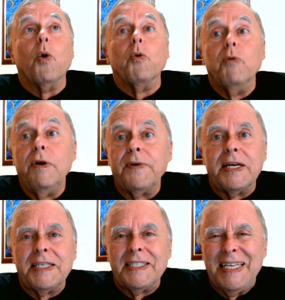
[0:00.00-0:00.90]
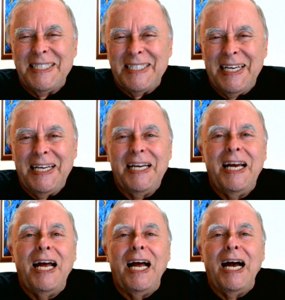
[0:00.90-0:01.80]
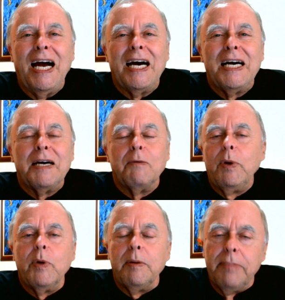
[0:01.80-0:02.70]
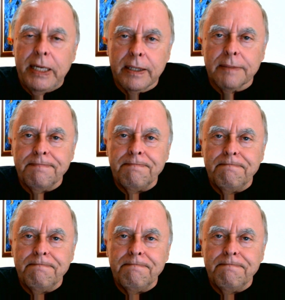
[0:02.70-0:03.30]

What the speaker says: horrific as they say, we wouldn't be here.